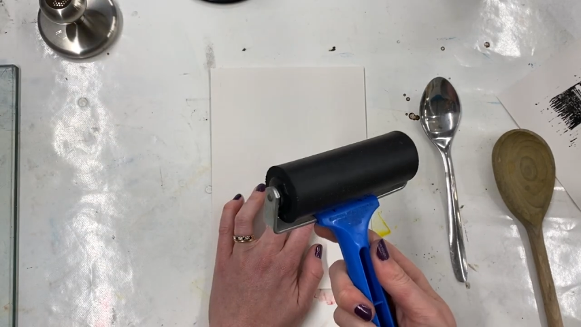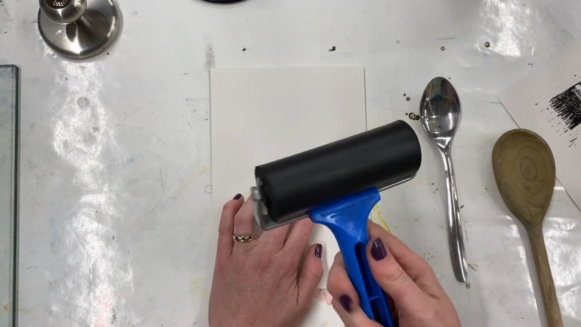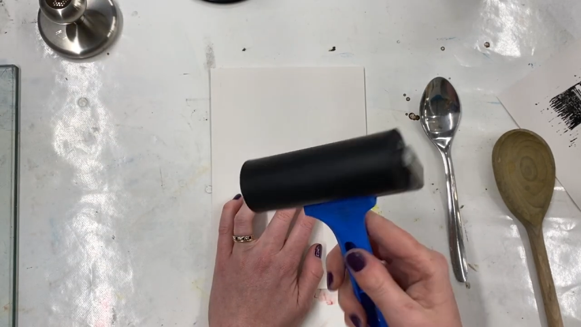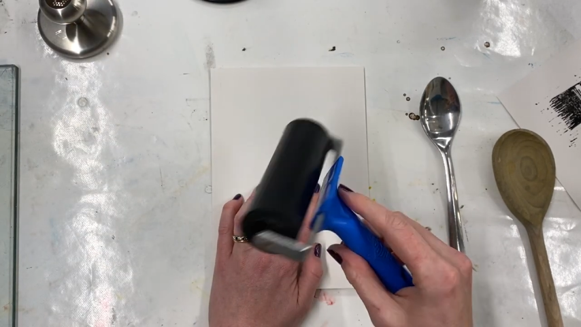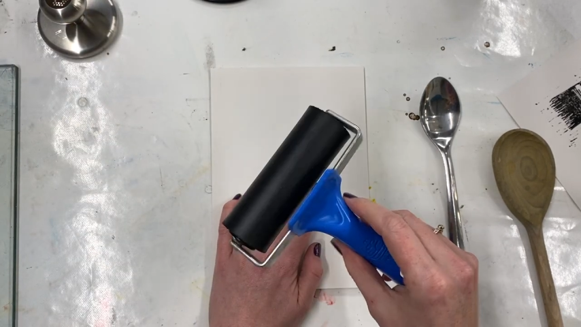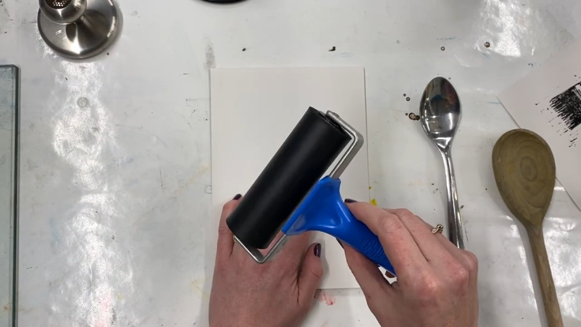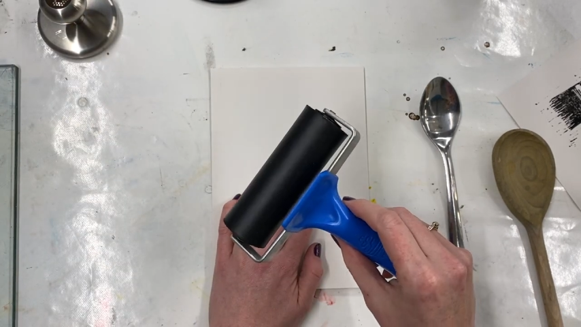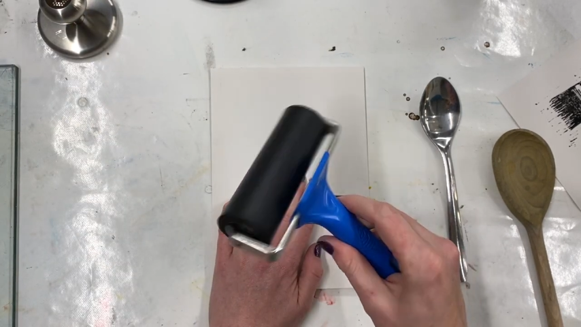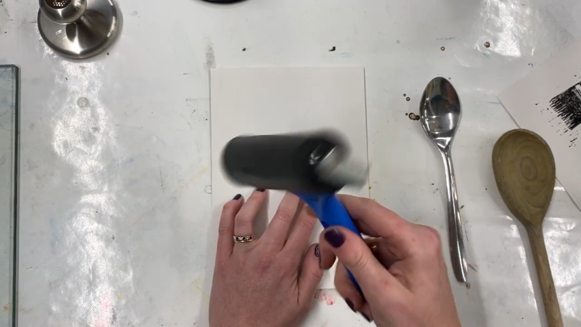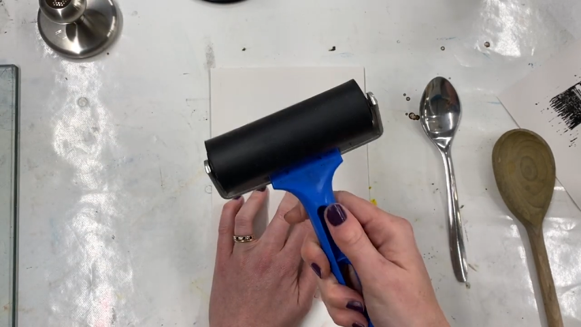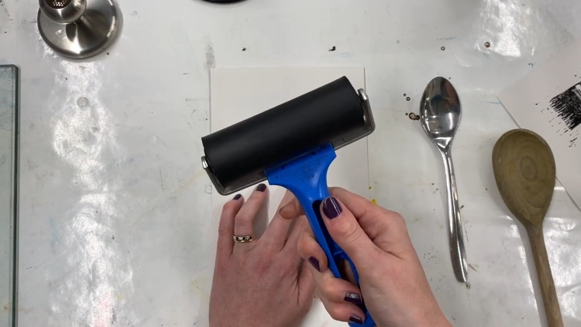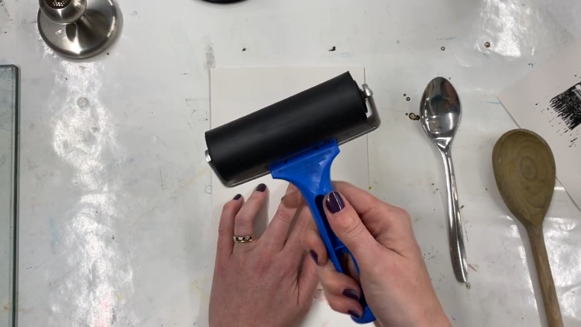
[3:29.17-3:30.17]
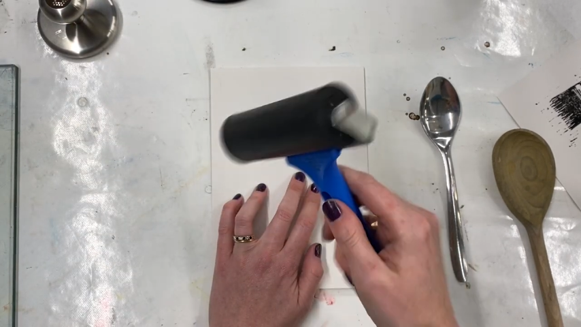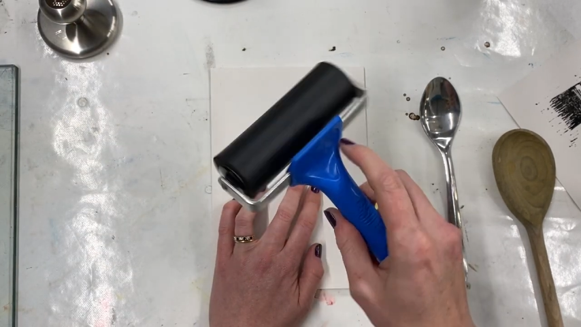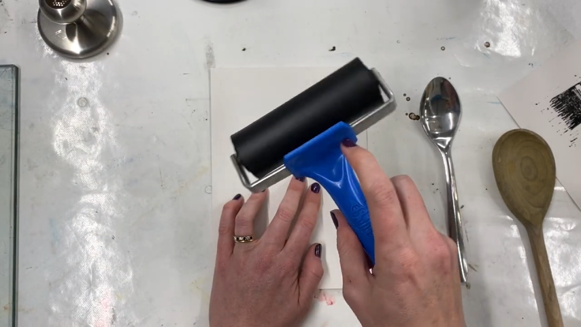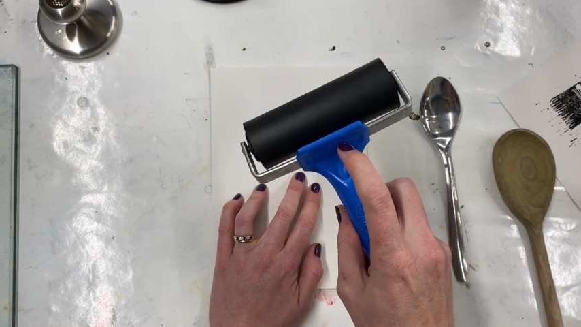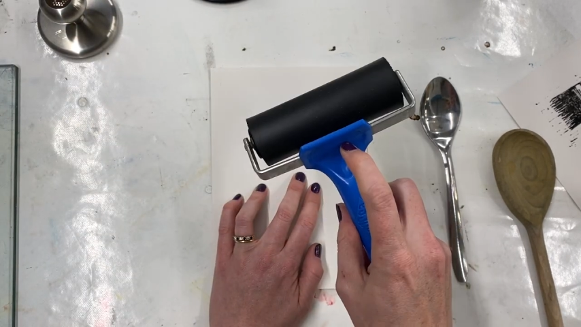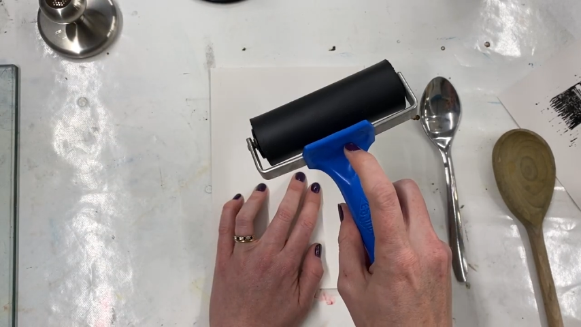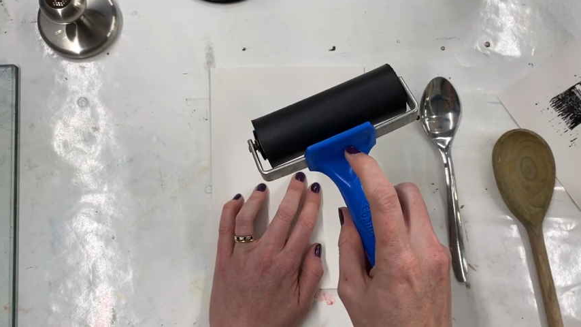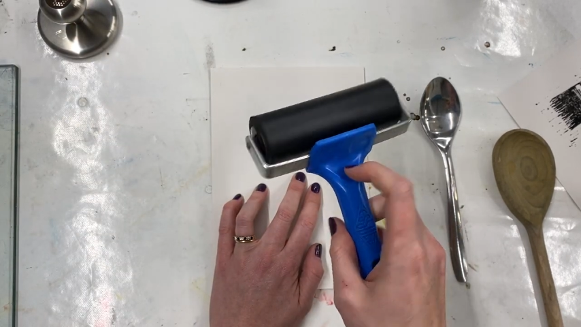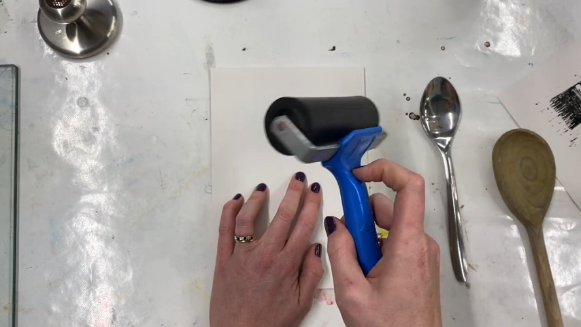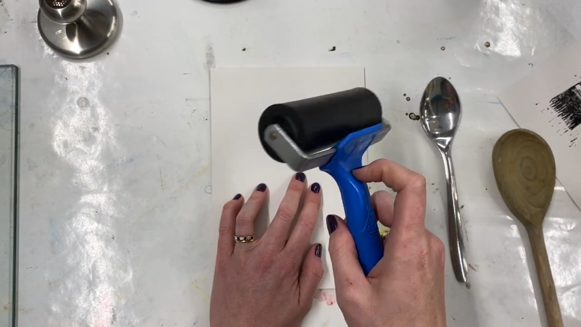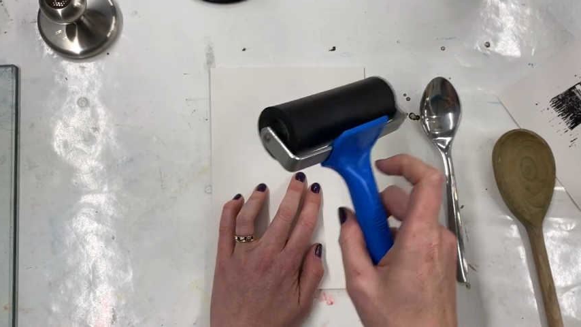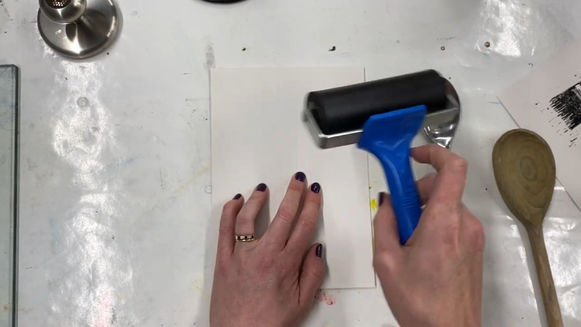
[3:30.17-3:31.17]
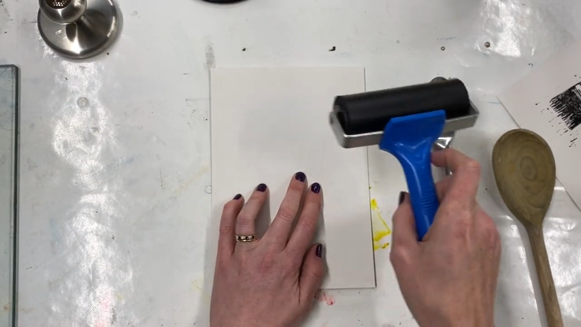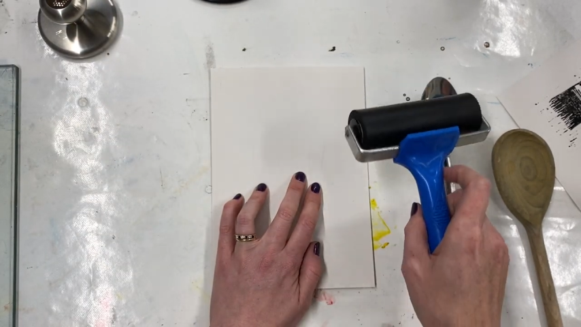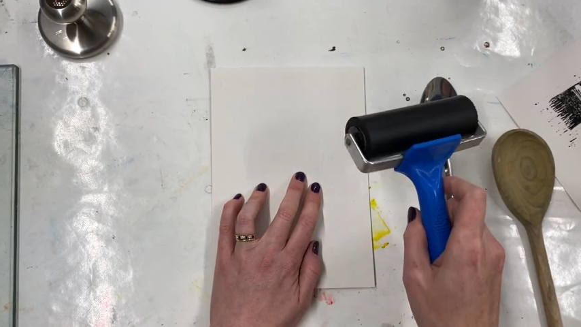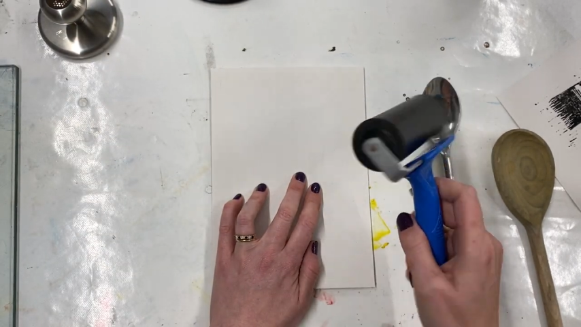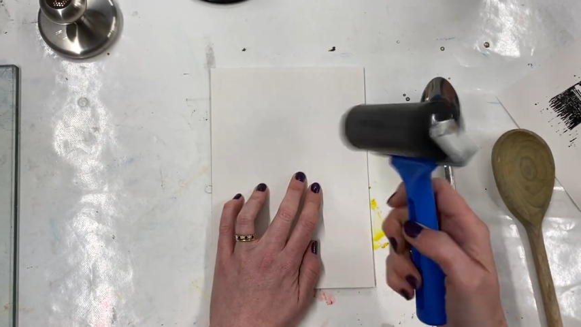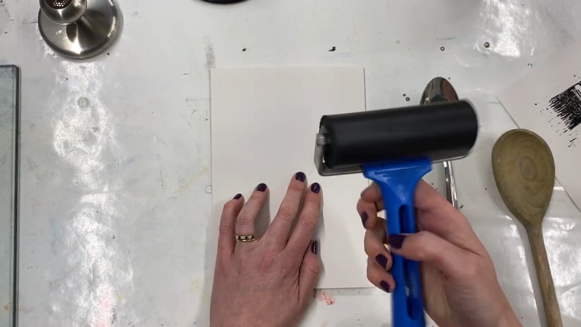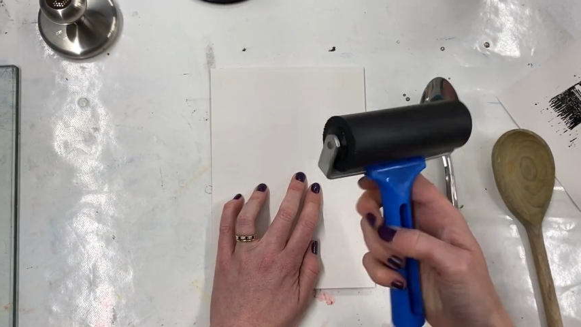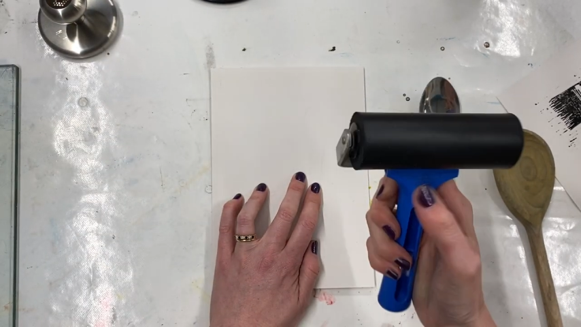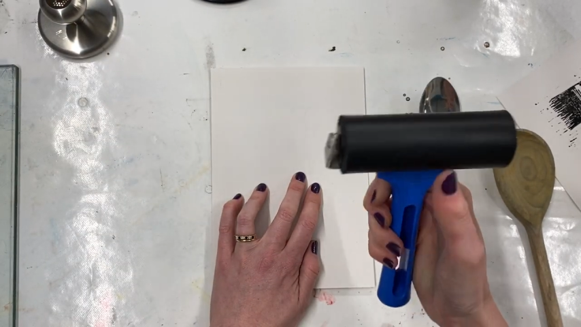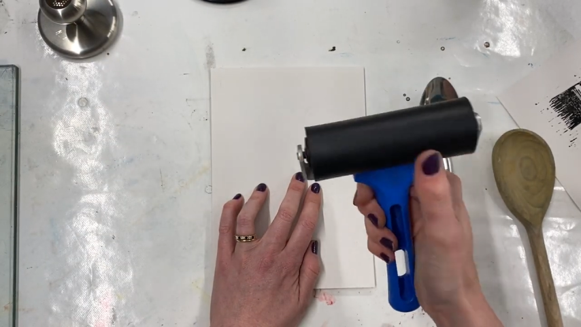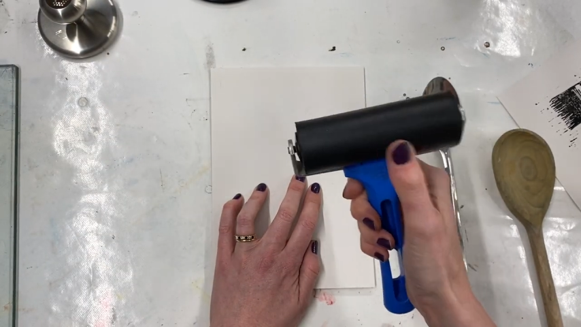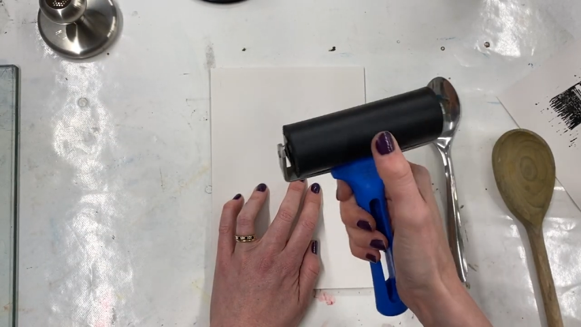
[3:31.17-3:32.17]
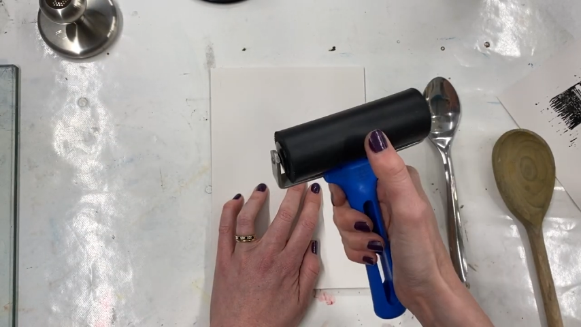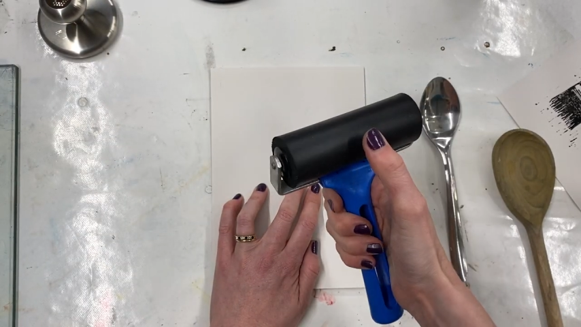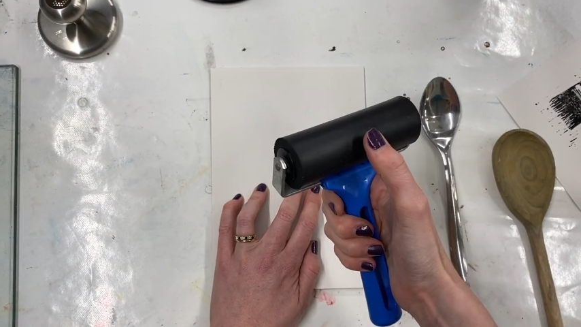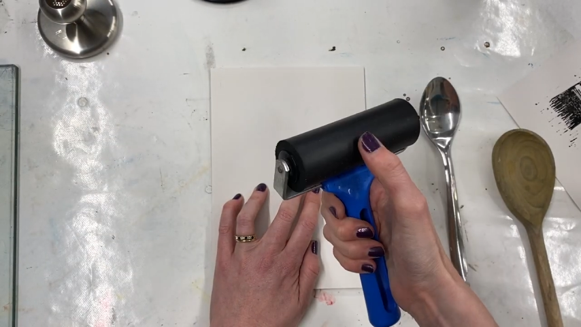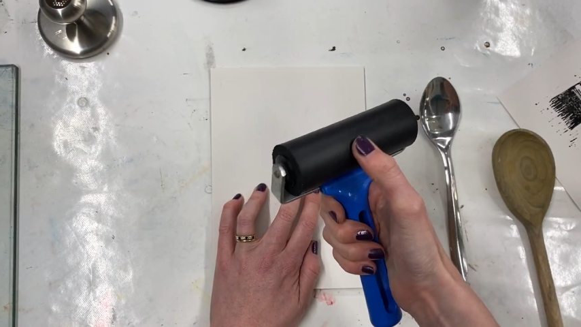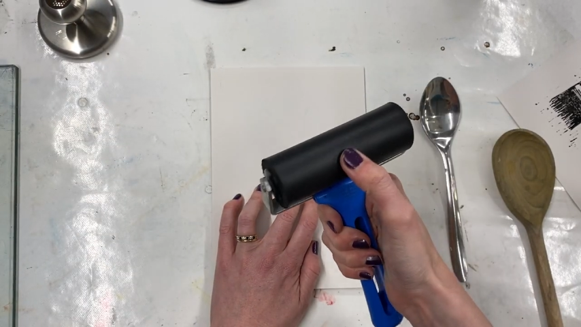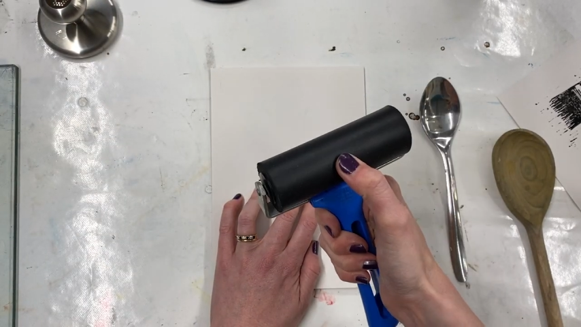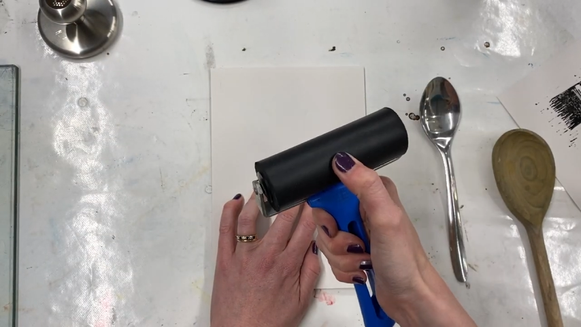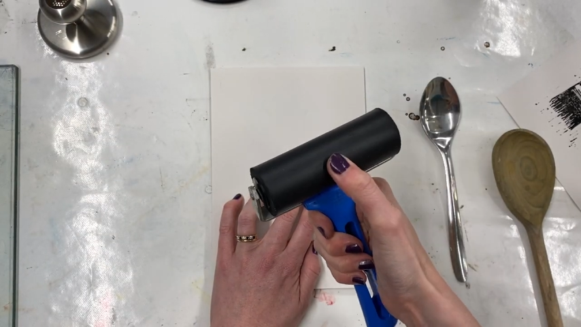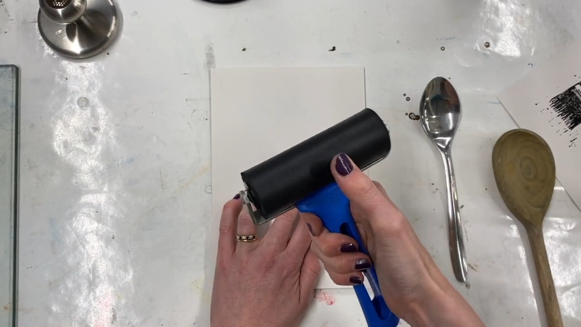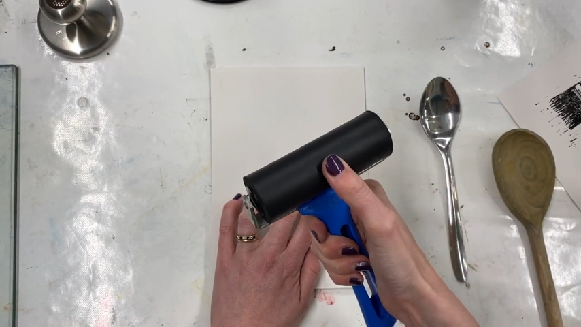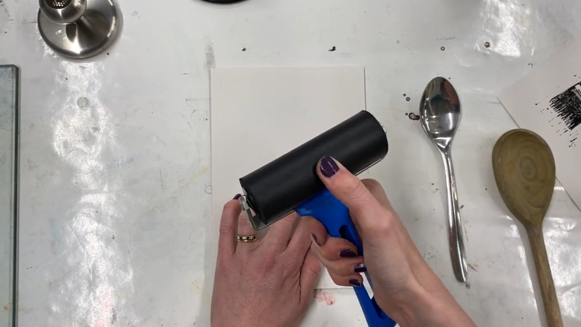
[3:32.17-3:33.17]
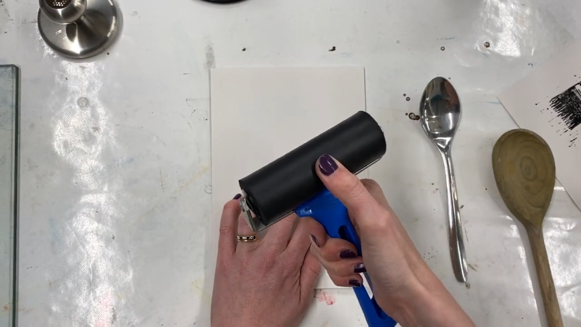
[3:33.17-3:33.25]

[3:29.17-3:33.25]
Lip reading: [unreadable: no face in view]